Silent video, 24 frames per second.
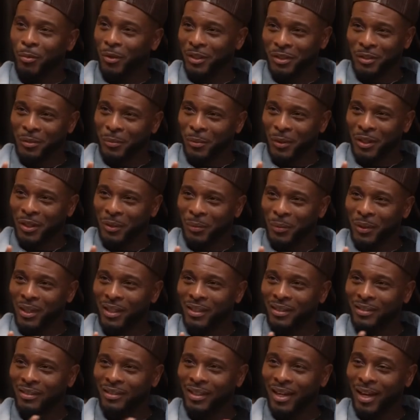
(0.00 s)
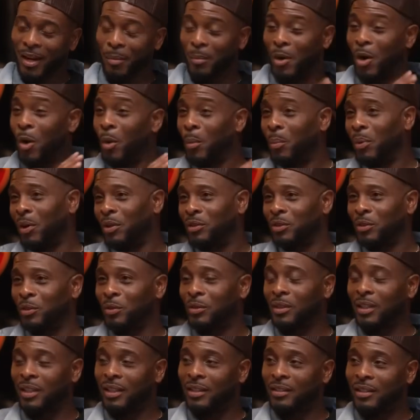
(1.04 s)
wasn't what it was. Right. I had my own personal
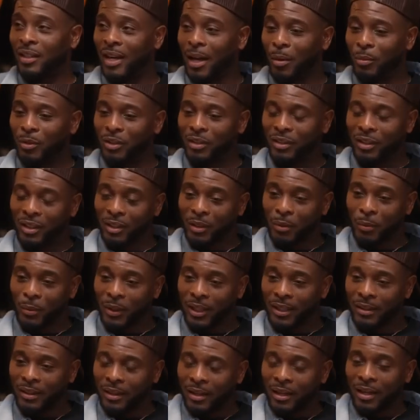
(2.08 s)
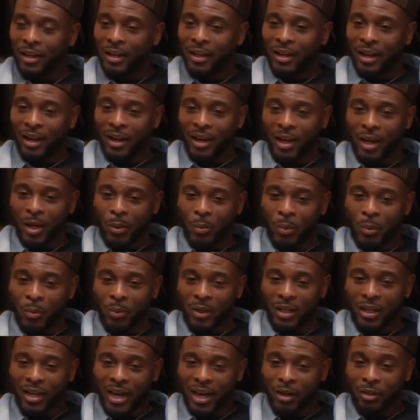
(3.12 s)
things that I was dealing with. When
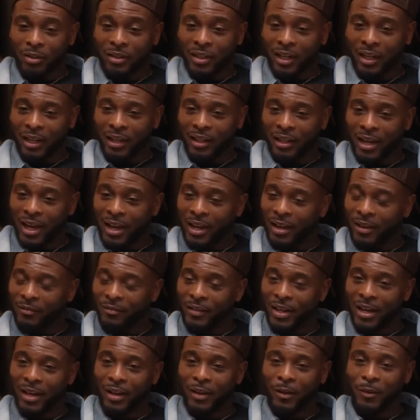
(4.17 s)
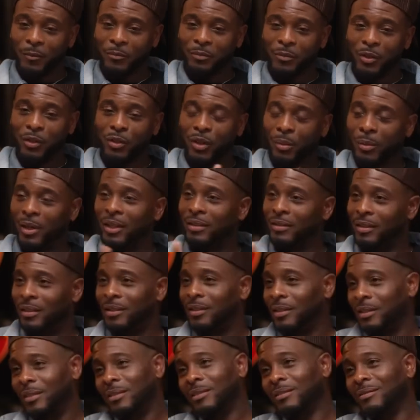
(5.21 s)
we got on Saturday Night Live now, you're talking about
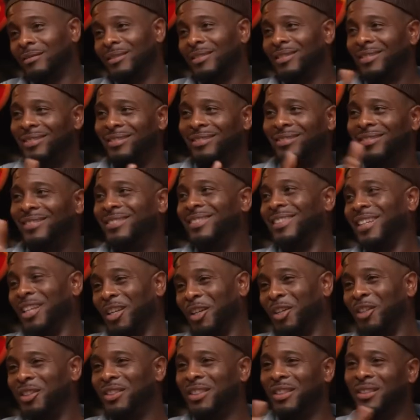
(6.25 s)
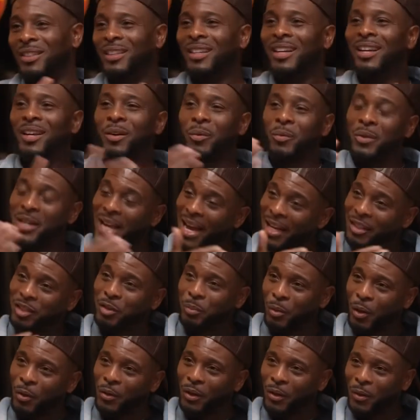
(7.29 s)
this is years, and we hadn't
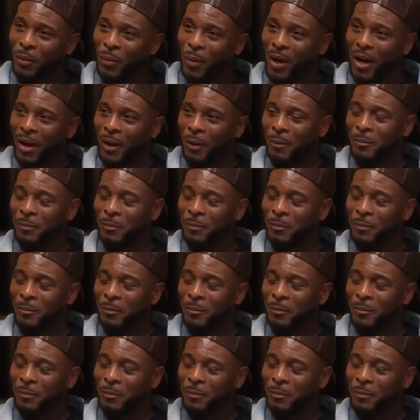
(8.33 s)
spoken in a while.